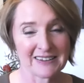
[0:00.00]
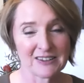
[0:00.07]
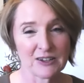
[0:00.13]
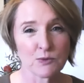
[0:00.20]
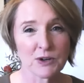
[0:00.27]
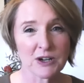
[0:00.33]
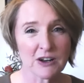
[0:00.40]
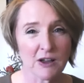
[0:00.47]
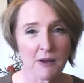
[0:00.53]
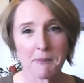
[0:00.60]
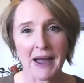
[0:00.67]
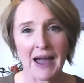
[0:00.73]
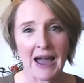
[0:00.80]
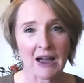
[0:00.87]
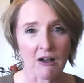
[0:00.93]
So we're going to
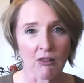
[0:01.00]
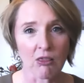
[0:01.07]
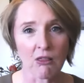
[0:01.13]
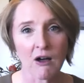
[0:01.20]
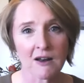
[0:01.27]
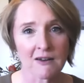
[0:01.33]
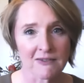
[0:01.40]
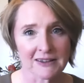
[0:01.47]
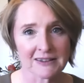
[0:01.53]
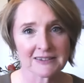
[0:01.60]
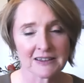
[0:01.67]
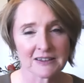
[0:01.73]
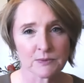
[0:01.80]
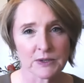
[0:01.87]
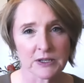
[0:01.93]
unpack a lot of this
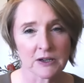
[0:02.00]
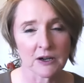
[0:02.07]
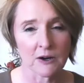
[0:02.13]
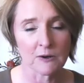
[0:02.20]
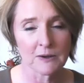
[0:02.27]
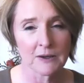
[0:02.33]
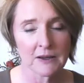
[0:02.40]
as we go.